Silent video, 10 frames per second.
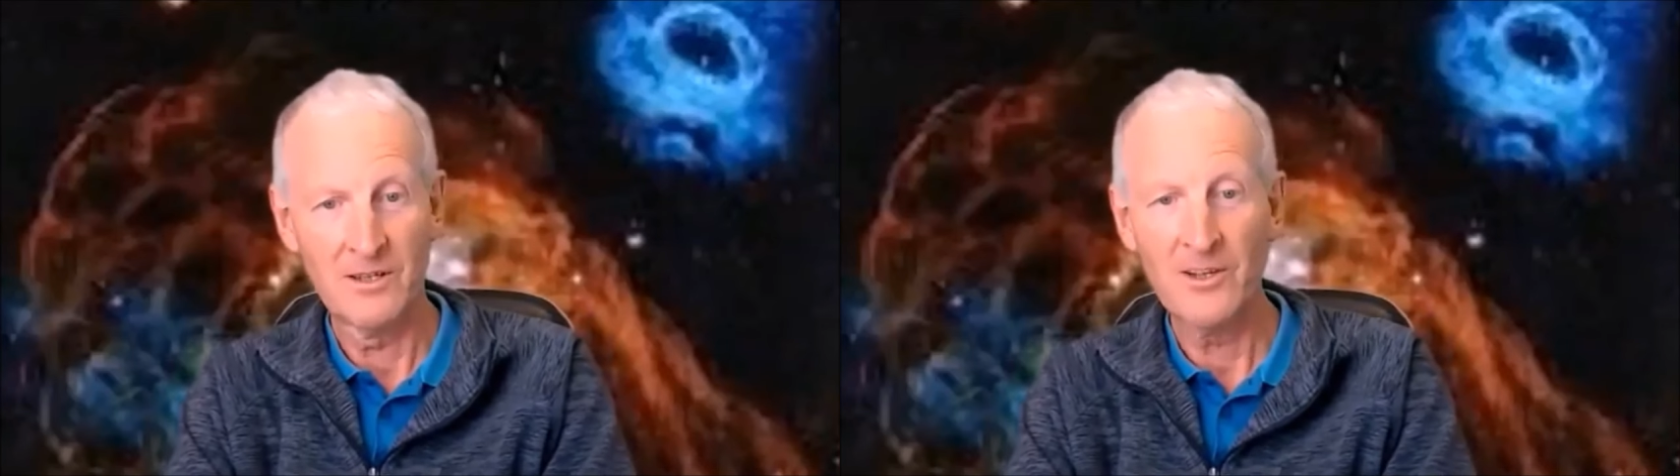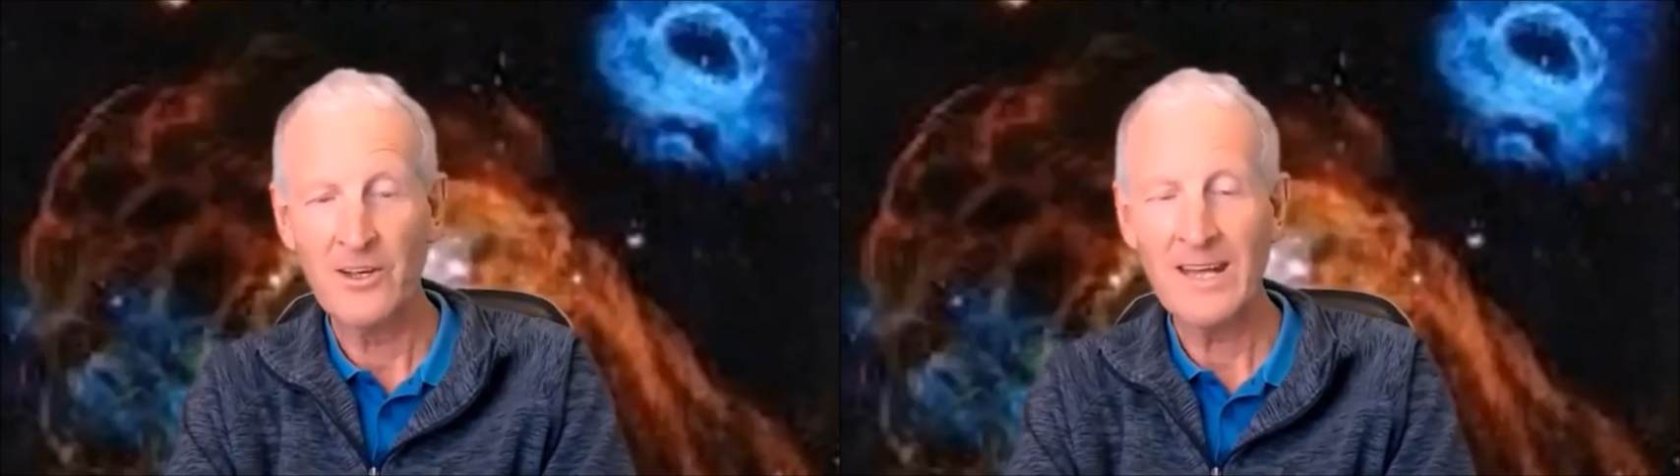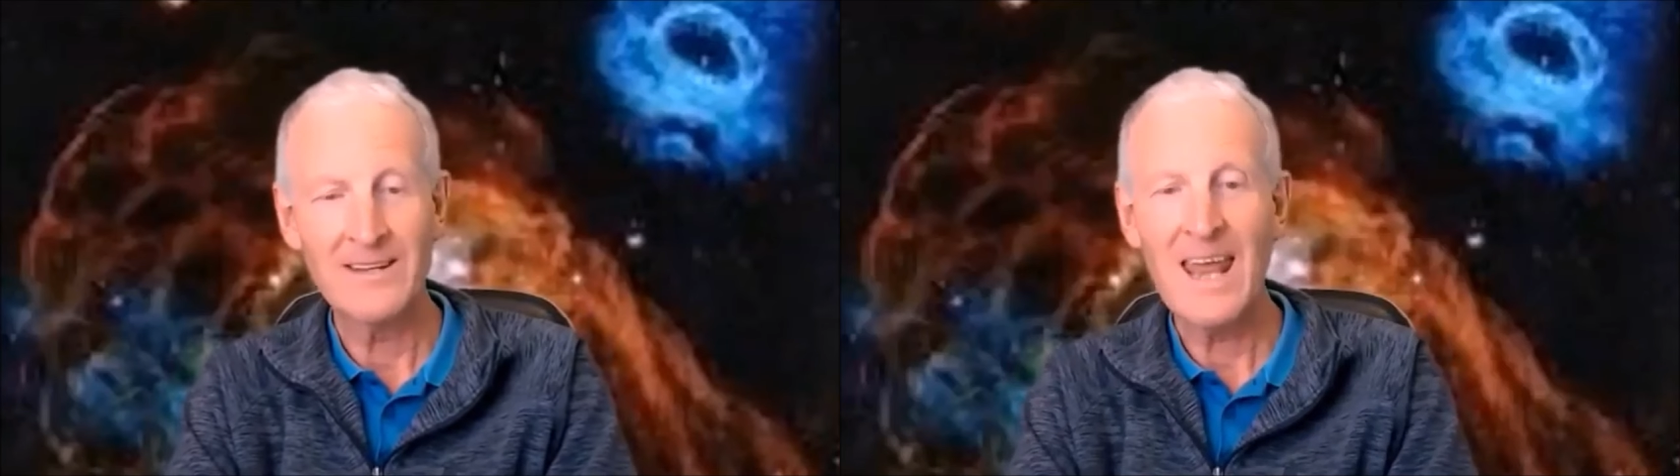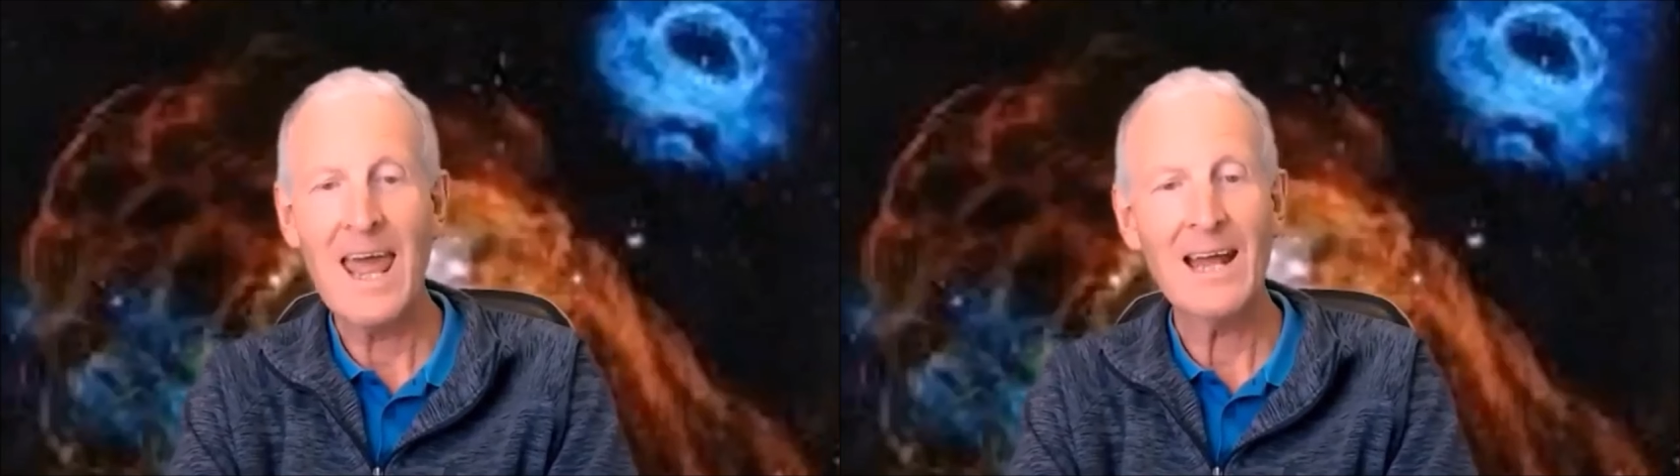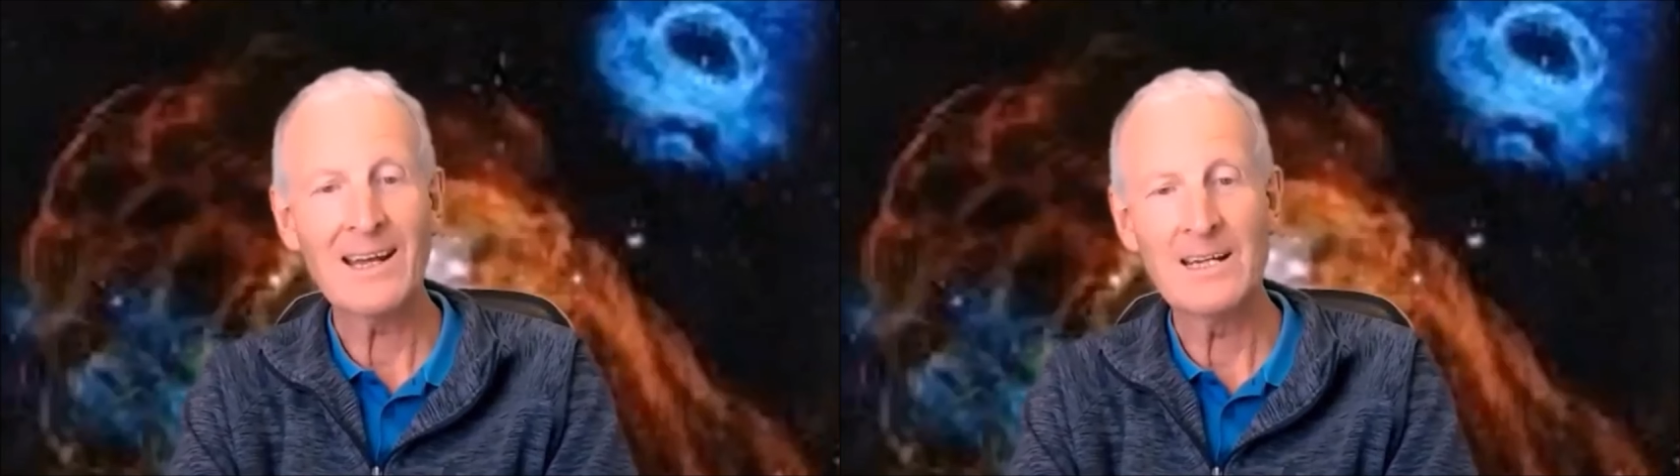You can't
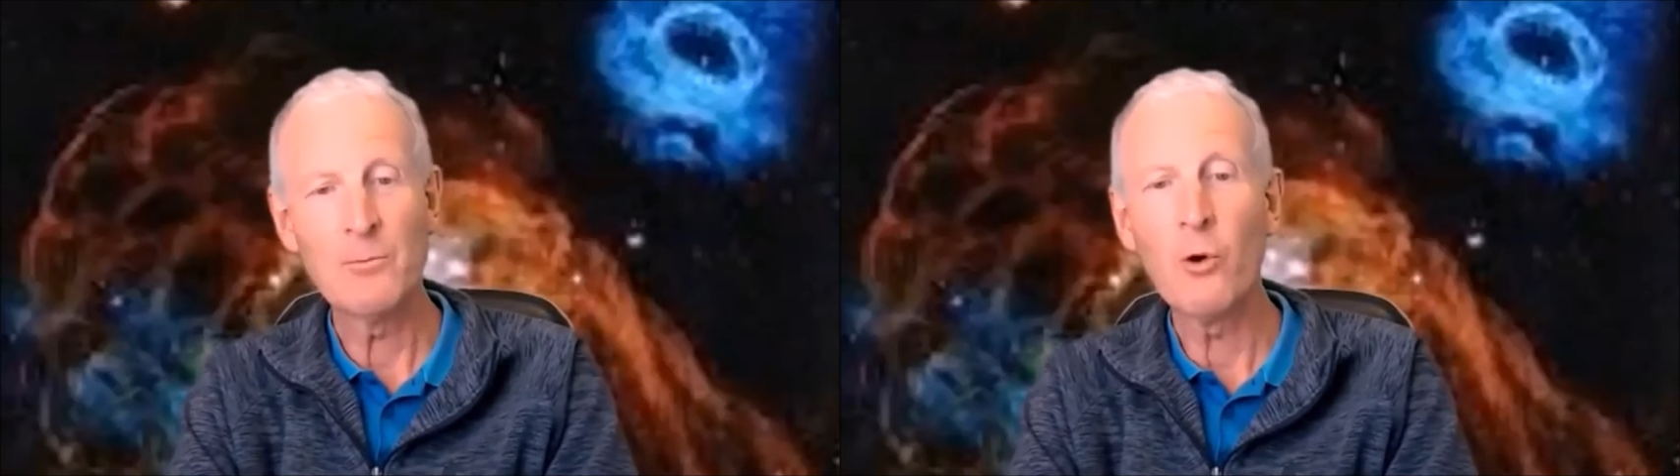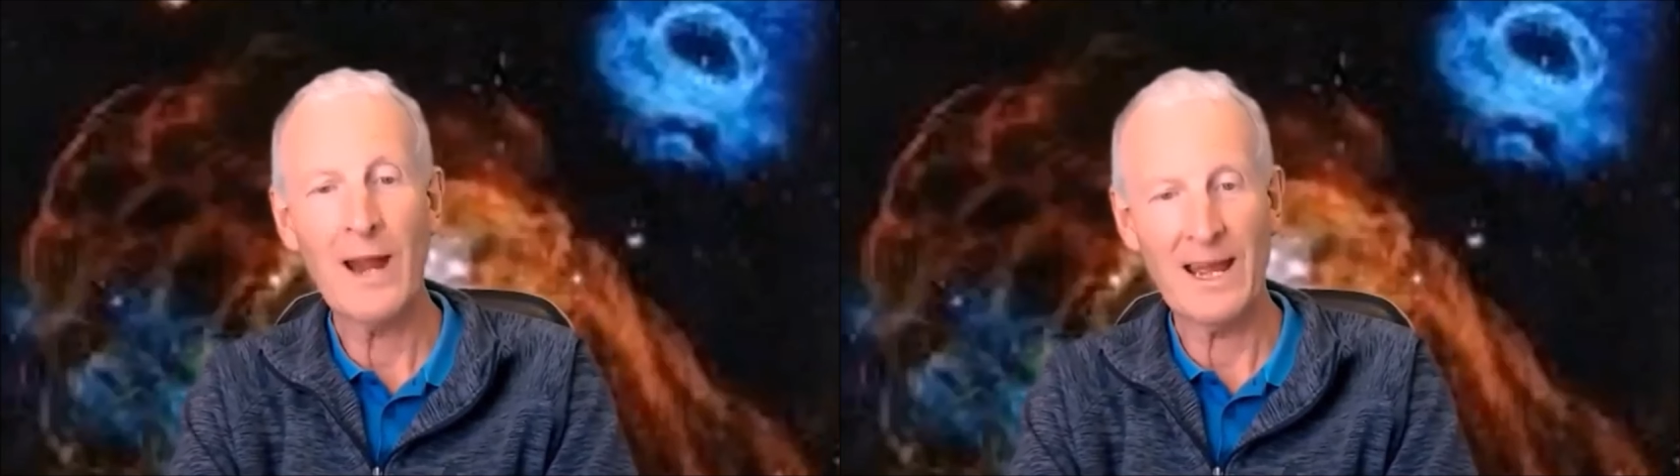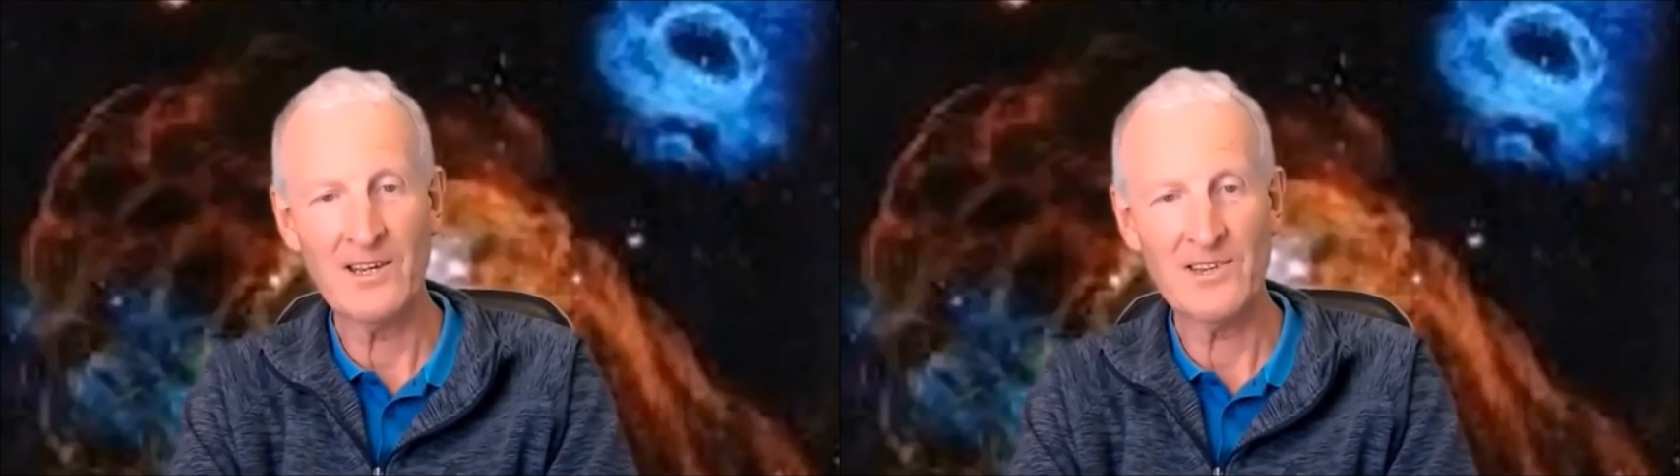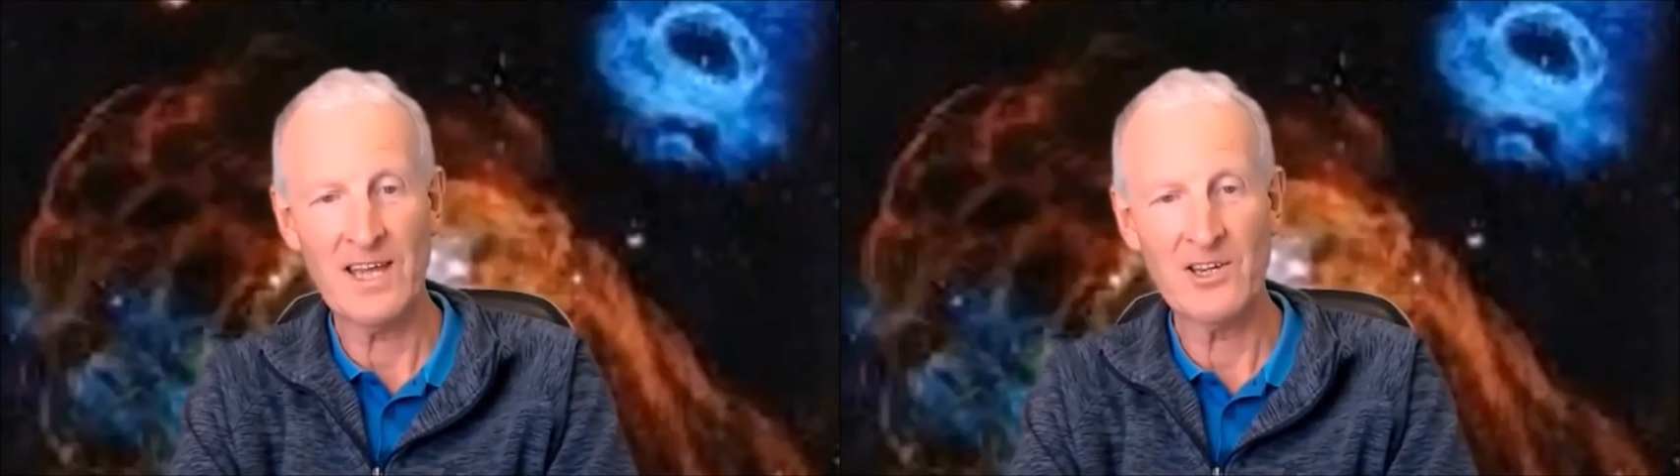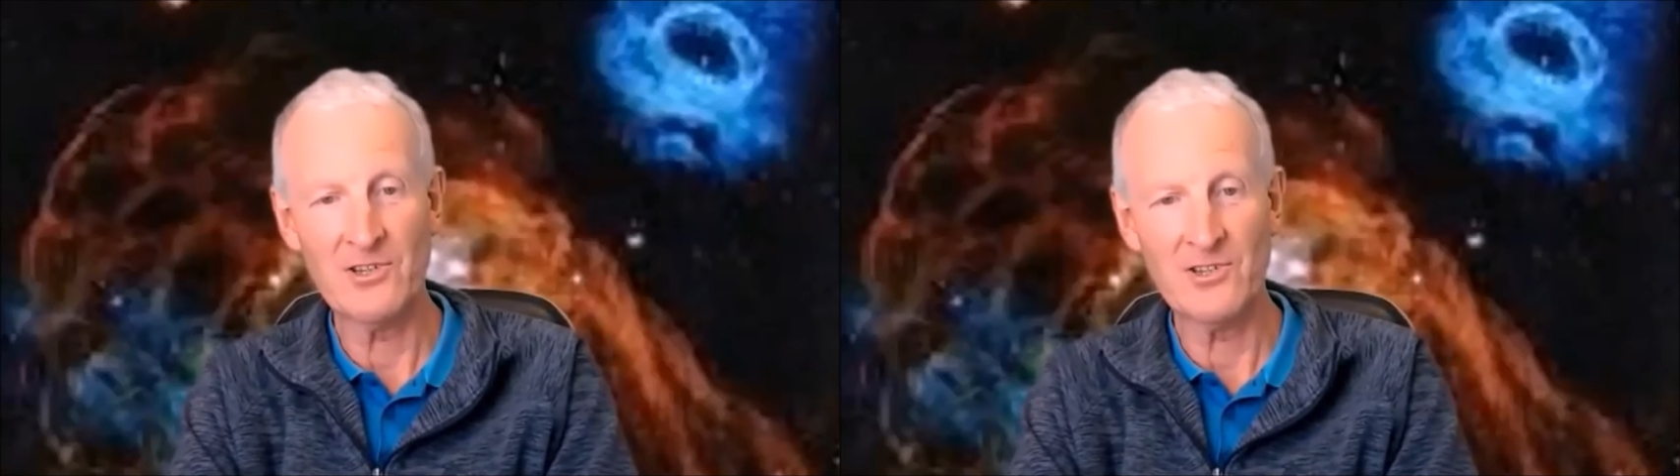nail any more
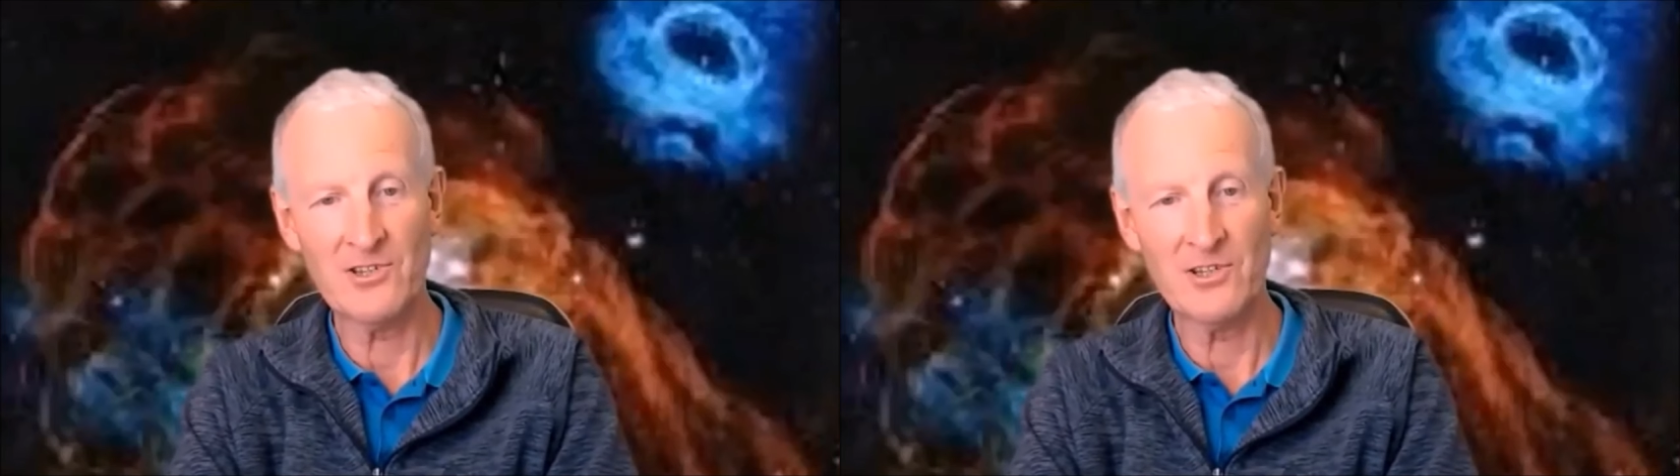accusations to